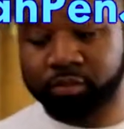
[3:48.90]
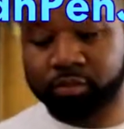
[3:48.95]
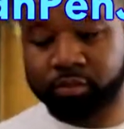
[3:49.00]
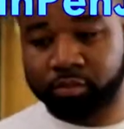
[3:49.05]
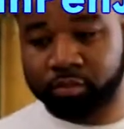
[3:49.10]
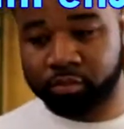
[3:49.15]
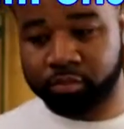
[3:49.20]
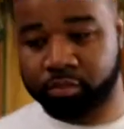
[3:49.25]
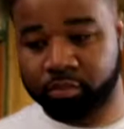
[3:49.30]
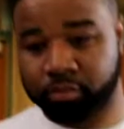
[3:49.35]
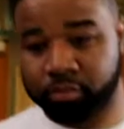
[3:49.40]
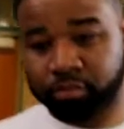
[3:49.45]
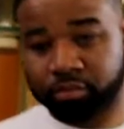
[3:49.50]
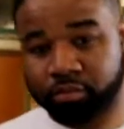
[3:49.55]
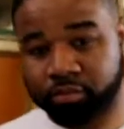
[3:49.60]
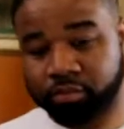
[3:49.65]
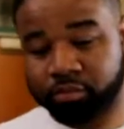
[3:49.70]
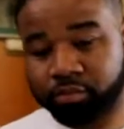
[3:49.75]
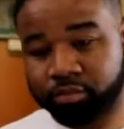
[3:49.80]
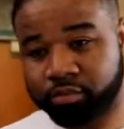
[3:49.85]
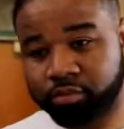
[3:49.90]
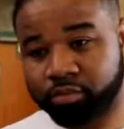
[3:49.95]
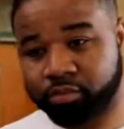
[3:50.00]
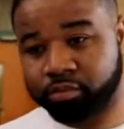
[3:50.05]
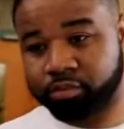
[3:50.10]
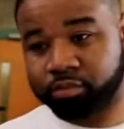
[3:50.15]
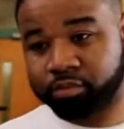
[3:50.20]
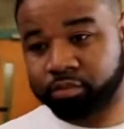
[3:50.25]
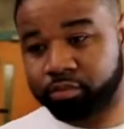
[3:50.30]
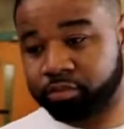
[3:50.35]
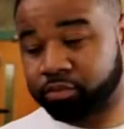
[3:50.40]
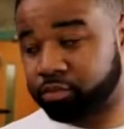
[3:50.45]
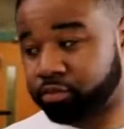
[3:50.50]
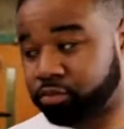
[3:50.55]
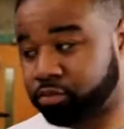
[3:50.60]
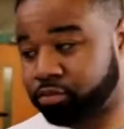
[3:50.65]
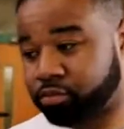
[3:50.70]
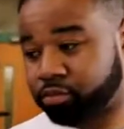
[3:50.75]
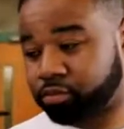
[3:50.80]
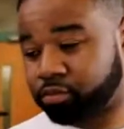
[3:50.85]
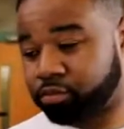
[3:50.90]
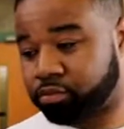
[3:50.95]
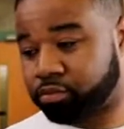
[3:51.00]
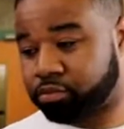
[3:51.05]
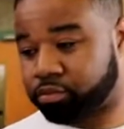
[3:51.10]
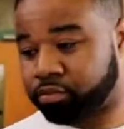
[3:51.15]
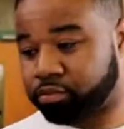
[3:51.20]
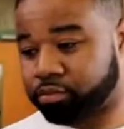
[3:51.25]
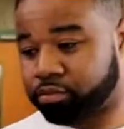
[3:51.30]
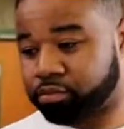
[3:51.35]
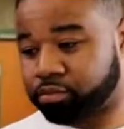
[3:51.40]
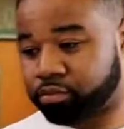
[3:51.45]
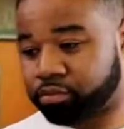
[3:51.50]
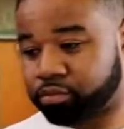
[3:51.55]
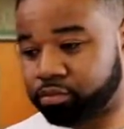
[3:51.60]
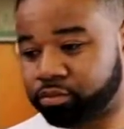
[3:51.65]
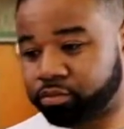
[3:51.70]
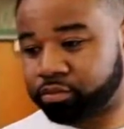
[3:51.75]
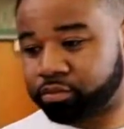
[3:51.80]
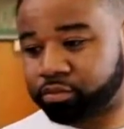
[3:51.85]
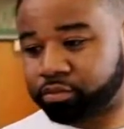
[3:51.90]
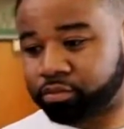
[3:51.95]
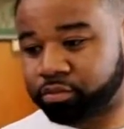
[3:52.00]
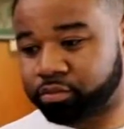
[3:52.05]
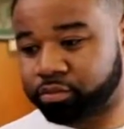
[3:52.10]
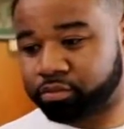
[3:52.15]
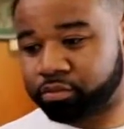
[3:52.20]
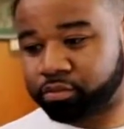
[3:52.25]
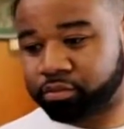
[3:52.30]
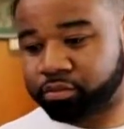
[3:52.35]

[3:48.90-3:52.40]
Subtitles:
(silent)